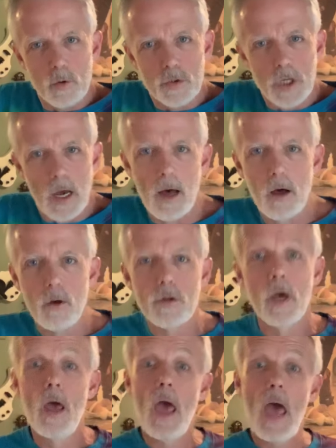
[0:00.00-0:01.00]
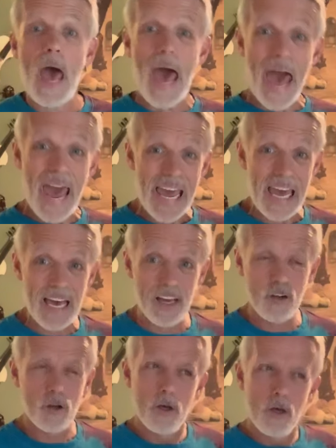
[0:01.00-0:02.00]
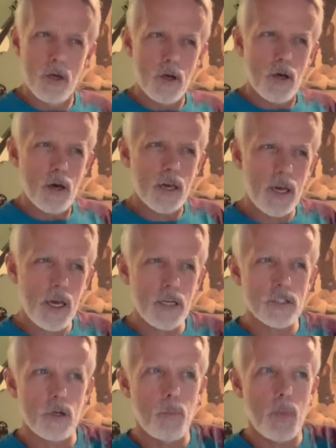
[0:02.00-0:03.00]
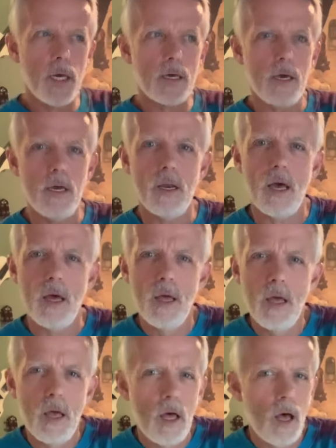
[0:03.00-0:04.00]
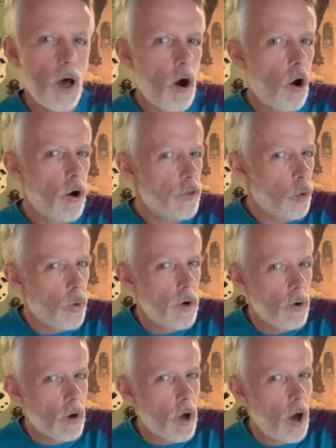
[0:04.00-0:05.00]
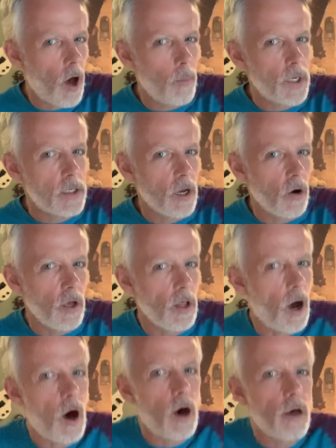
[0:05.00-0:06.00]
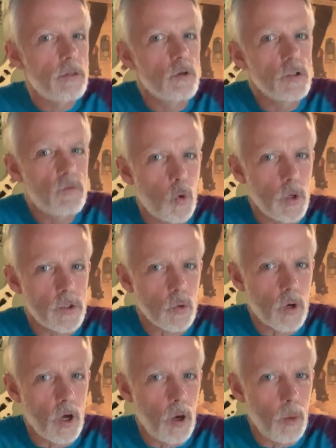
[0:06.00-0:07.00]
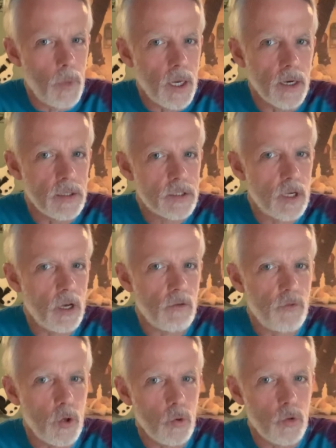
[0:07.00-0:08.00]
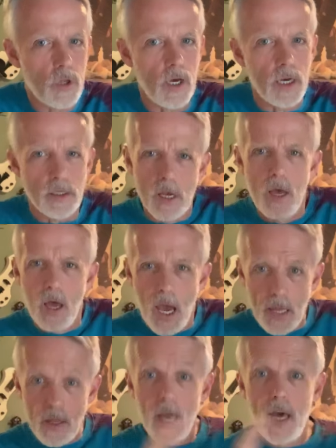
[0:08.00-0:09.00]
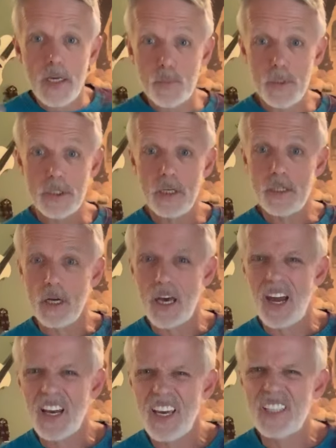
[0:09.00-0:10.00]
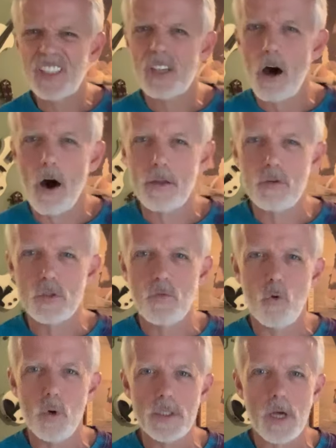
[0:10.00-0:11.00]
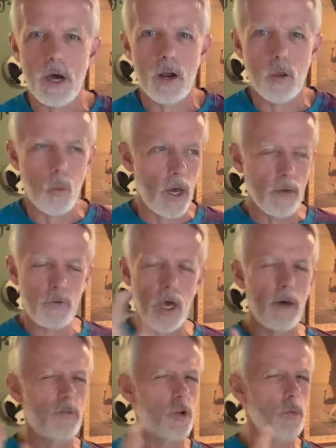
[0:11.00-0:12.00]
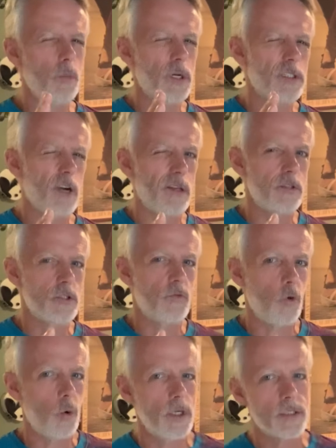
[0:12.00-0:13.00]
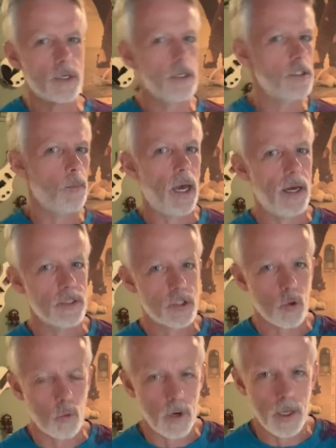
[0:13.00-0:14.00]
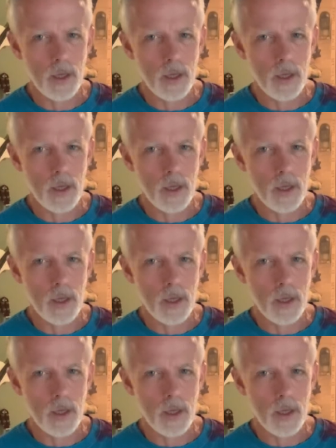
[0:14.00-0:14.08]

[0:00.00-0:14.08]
child and occasionally making authorial commentary. The author's voice will come in and say a few things. And the exposition kind of gets the author's voice out of the way. If you have too much author's voice, it's a bad story.